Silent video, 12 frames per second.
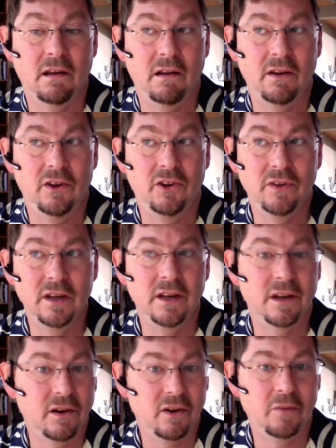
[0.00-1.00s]
you can
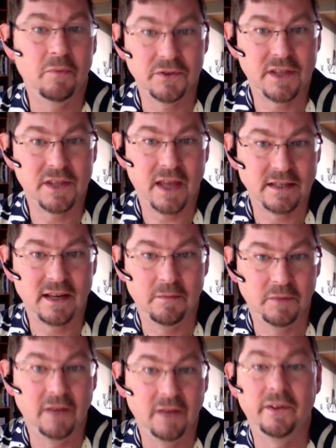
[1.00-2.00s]
get almost that
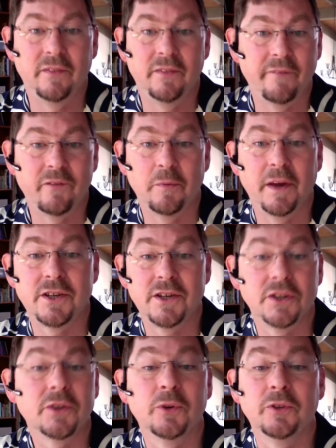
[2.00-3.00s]
same level of
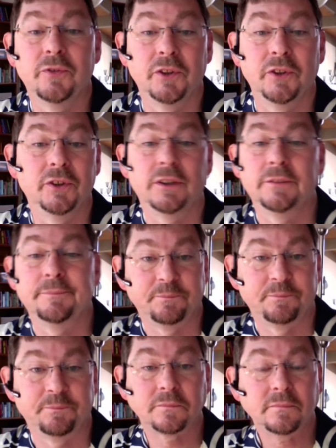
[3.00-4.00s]
information through a phone call.
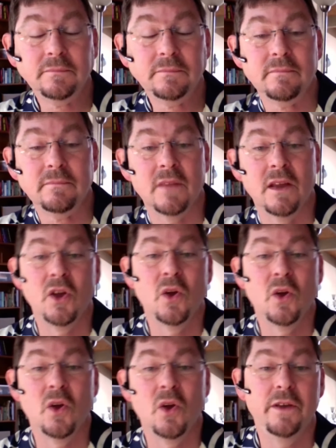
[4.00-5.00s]

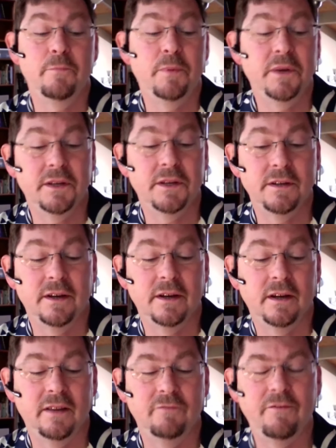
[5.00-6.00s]
We've been,
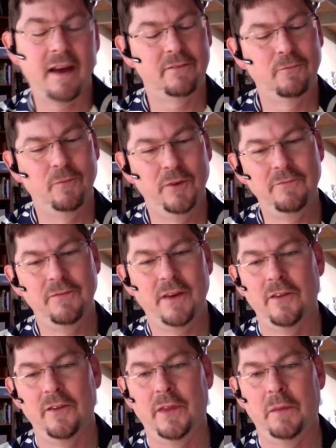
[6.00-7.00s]
in fact, we've
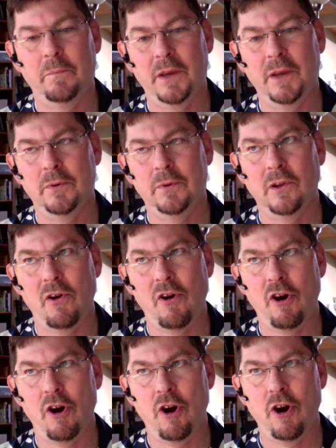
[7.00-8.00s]
found that people
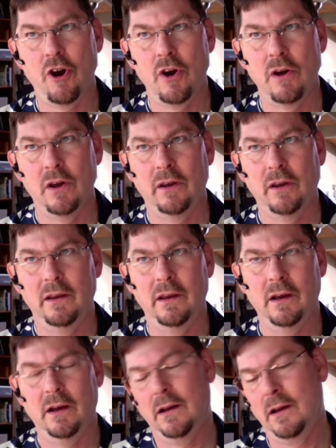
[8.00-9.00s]
are
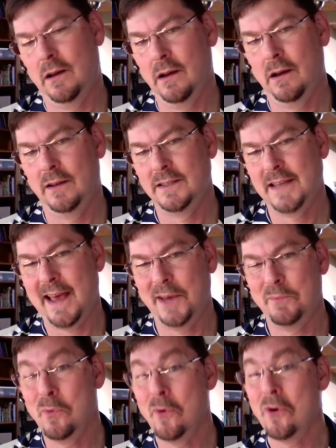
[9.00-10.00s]
a
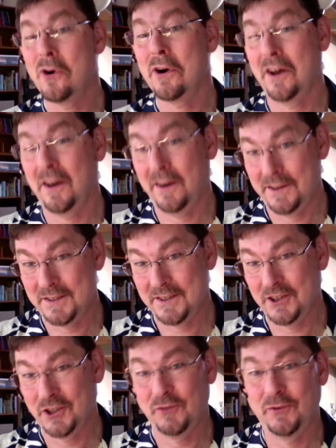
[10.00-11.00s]
tad more
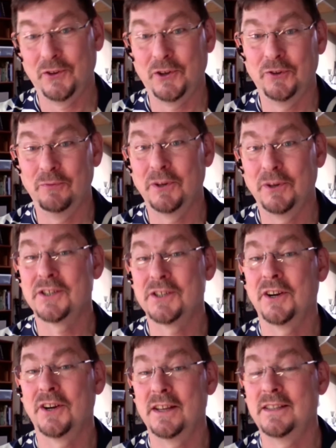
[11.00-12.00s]
honest on the phone
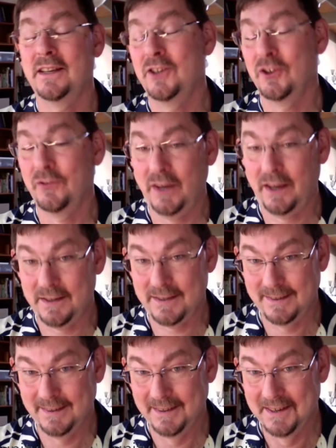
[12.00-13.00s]
because they're not seeing your face.